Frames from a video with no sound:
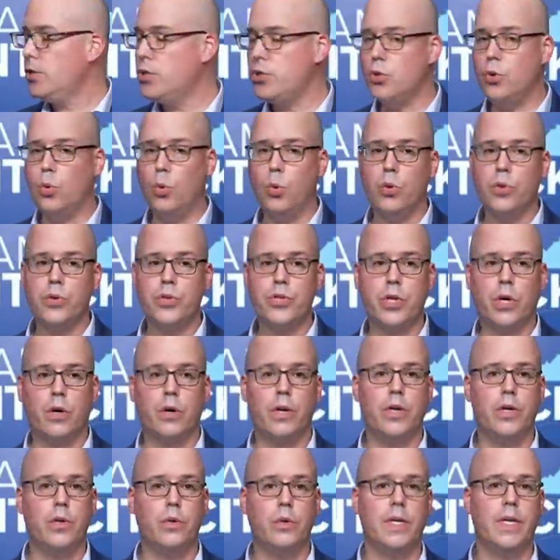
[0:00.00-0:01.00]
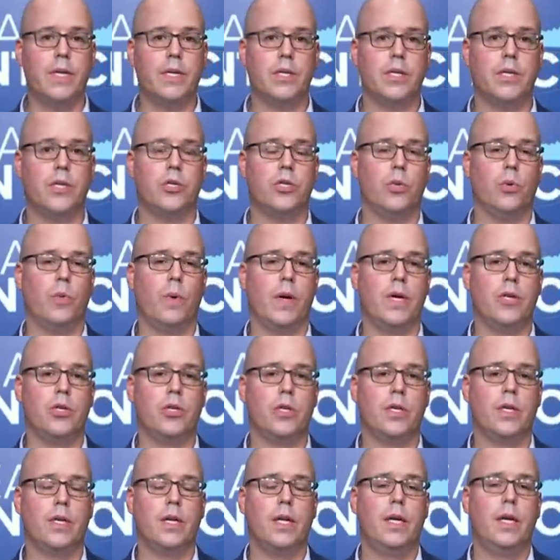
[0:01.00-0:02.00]
Schools are a unique
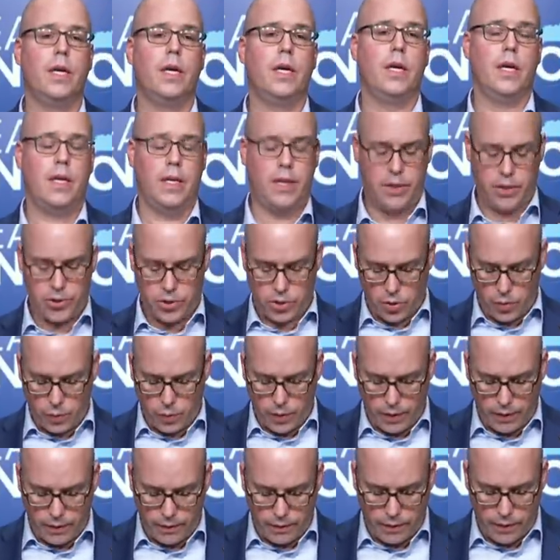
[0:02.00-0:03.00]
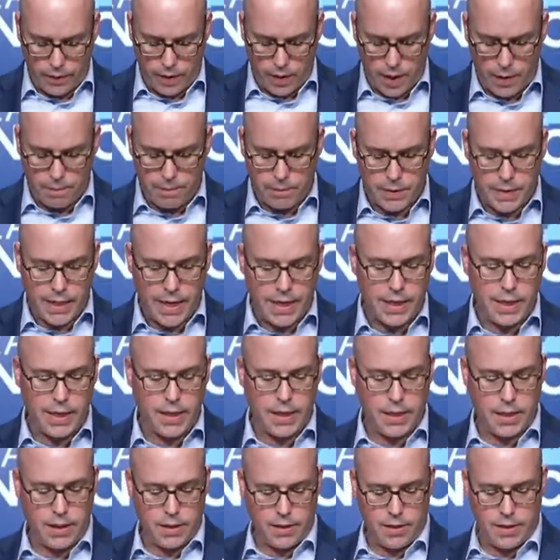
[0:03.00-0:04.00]
situation, and so we've
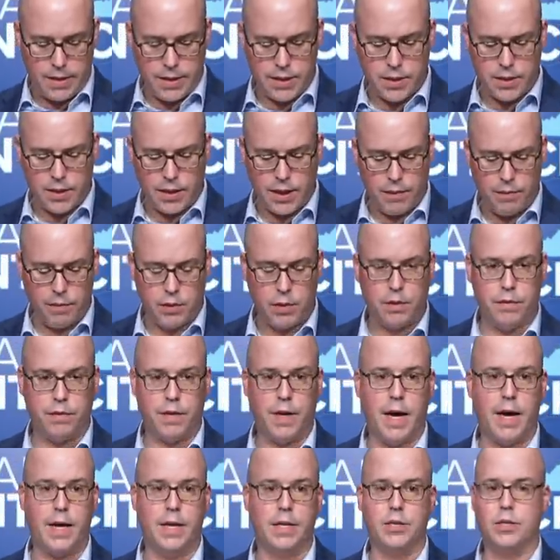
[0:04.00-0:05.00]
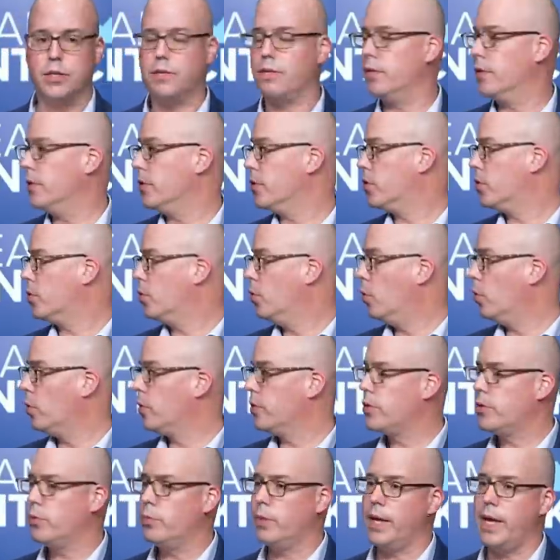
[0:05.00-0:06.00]
updated this level of guidance for the schools.